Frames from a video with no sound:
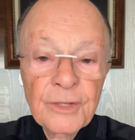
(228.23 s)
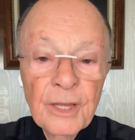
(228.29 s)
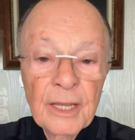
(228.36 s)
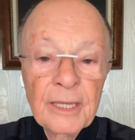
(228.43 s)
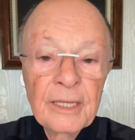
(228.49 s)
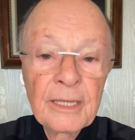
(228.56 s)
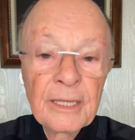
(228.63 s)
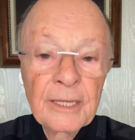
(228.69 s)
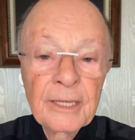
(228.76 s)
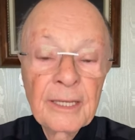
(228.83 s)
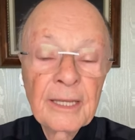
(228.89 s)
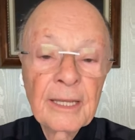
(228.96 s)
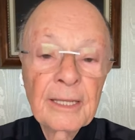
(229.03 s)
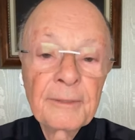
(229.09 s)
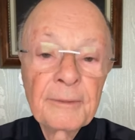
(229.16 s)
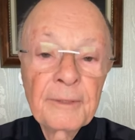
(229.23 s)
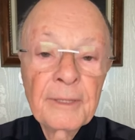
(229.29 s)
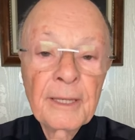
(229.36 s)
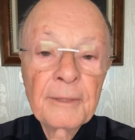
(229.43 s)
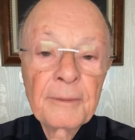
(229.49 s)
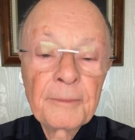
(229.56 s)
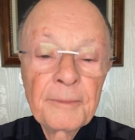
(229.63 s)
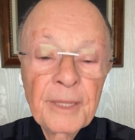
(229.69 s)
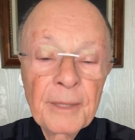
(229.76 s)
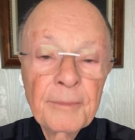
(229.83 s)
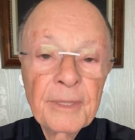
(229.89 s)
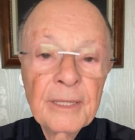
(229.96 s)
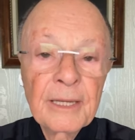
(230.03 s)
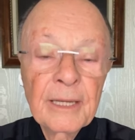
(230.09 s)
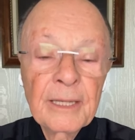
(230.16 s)
So, this here, dear
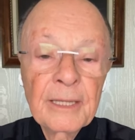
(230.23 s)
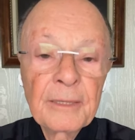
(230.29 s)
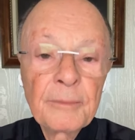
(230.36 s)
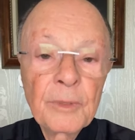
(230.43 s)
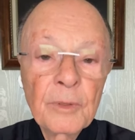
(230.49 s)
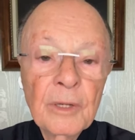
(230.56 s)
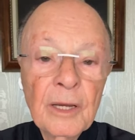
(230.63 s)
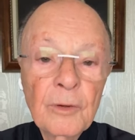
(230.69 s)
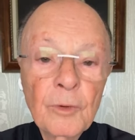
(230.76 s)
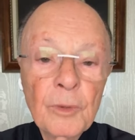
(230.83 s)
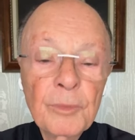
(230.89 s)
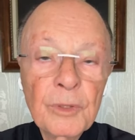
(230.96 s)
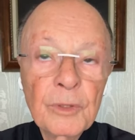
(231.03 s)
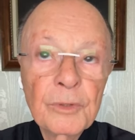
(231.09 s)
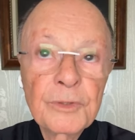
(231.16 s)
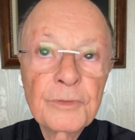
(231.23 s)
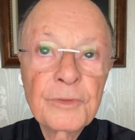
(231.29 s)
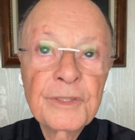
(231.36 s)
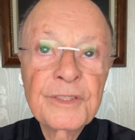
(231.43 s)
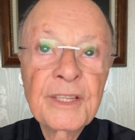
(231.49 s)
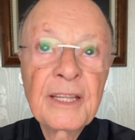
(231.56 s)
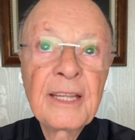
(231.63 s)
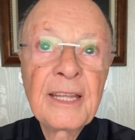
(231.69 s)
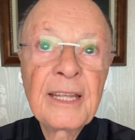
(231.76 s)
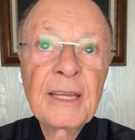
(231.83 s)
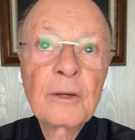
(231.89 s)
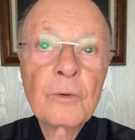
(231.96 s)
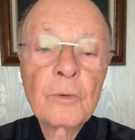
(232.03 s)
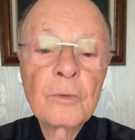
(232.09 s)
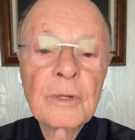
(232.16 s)
friends, if
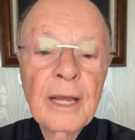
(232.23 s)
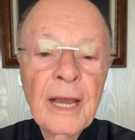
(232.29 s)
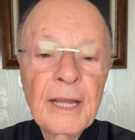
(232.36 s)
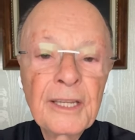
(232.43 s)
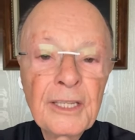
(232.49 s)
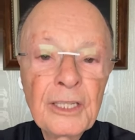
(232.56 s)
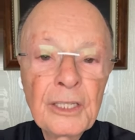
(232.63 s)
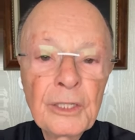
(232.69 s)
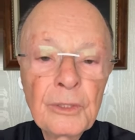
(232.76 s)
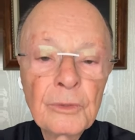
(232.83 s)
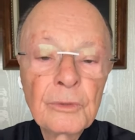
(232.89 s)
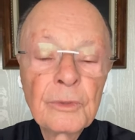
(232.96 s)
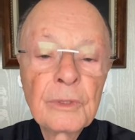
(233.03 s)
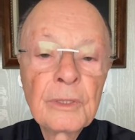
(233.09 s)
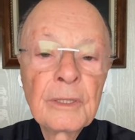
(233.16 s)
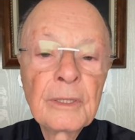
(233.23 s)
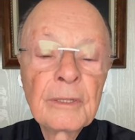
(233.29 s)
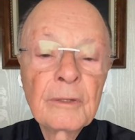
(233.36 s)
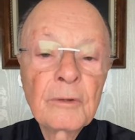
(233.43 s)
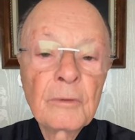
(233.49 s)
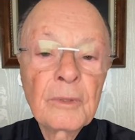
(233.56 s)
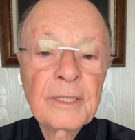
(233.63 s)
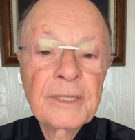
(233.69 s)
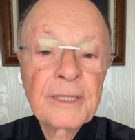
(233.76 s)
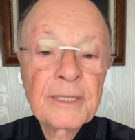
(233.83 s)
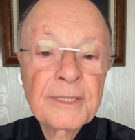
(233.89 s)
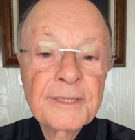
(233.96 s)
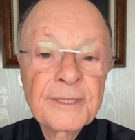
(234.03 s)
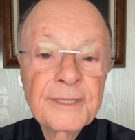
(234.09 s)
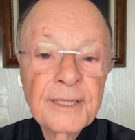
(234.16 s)
you read with care and
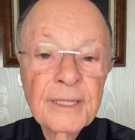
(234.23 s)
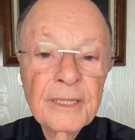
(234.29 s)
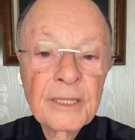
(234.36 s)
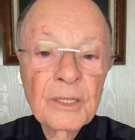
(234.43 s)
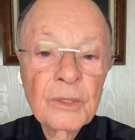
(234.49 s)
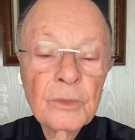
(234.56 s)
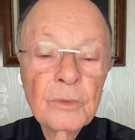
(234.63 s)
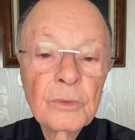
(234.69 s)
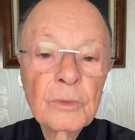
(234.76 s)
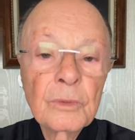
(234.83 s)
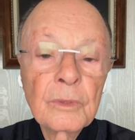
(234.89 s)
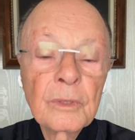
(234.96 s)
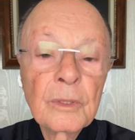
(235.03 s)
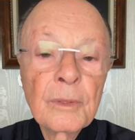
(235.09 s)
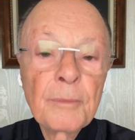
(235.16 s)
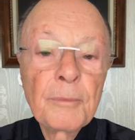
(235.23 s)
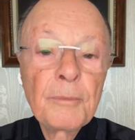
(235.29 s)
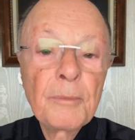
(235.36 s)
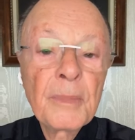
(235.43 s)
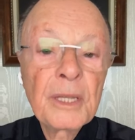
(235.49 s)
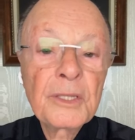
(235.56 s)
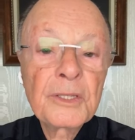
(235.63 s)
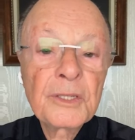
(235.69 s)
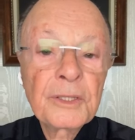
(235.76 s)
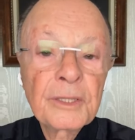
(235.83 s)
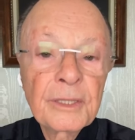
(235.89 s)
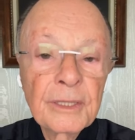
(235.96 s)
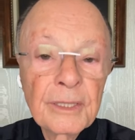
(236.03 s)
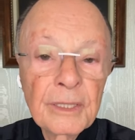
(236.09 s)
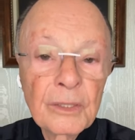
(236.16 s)
attention, meditating
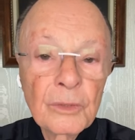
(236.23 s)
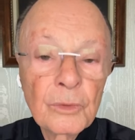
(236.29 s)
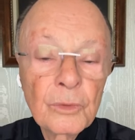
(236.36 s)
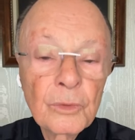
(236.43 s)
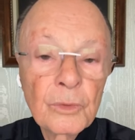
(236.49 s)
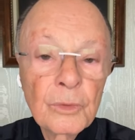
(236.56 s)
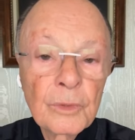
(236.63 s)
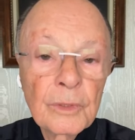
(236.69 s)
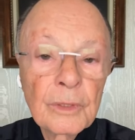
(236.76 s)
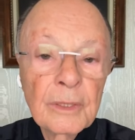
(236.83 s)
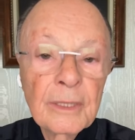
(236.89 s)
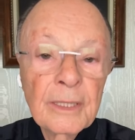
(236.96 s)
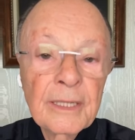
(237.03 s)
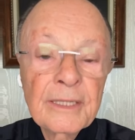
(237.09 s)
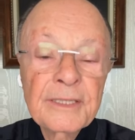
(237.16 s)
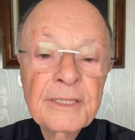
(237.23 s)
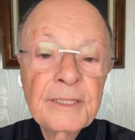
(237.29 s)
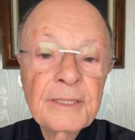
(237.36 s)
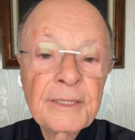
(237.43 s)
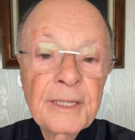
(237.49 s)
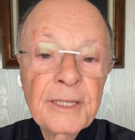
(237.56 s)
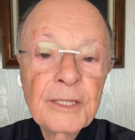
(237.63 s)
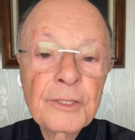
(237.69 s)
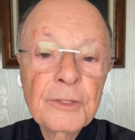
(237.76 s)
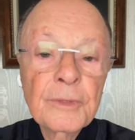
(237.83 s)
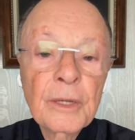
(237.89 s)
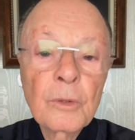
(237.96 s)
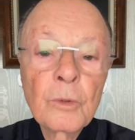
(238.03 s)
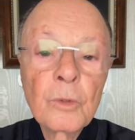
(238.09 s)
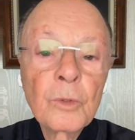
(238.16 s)
on it, this text
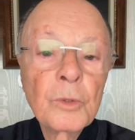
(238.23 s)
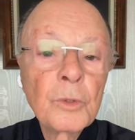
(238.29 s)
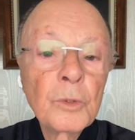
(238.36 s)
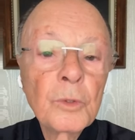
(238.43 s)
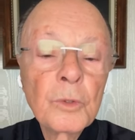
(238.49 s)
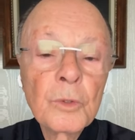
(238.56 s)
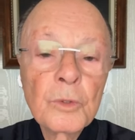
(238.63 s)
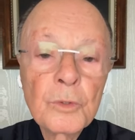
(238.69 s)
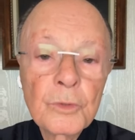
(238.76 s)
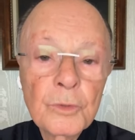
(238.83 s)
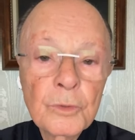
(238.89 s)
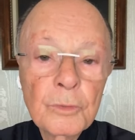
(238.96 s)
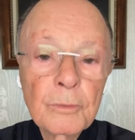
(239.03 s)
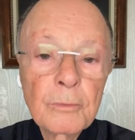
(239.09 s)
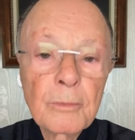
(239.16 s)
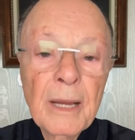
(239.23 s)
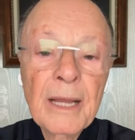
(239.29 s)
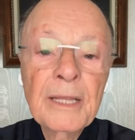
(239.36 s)
is very glorious.